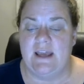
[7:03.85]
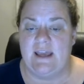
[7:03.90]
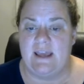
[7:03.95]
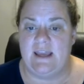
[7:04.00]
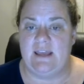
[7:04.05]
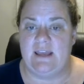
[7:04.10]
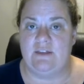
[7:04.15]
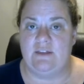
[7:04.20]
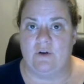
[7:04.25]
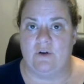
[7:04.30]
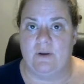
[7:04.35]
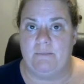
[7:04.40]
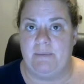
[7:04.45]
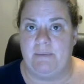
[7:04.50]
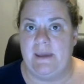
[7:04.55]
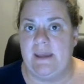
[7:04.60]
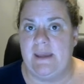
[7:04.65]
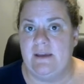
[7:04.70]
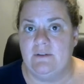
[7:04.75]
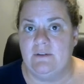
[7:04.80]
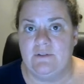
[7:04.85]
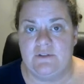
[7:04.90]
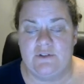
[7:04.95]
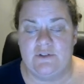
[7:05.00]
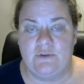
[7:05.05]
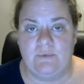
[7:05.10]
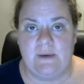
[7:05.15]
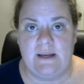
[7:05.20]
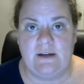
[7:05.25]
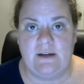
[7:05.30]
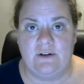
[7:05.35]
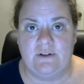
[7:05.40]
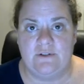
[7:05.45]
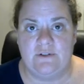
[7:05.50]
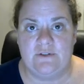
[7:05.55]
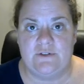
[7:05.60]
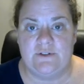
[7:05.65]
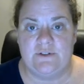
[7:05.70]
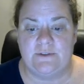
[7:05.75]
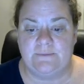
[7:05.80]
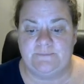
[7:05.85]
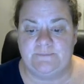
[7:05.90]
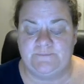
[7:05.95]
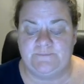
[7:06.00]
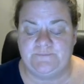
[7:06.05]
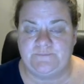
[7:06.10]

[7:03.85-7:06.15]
either appeals to readers